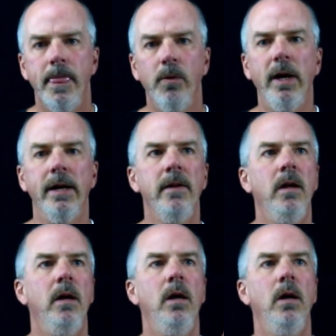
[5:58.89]
Okay,
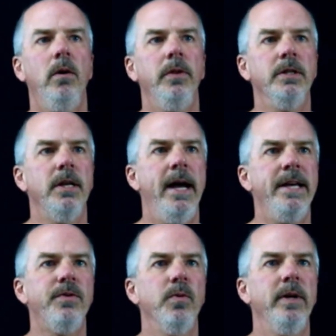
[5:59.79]
this
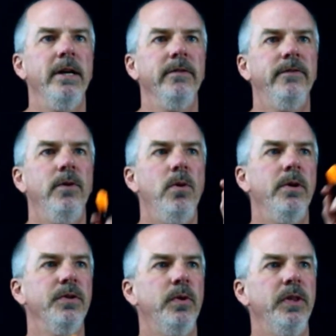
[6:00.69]
last one we have 4
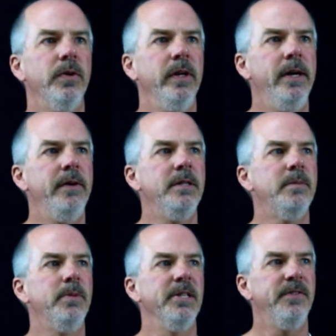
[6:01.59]
and 23 hundredths
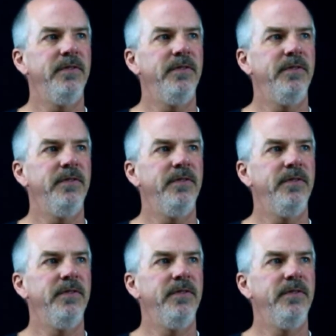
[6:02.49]
plus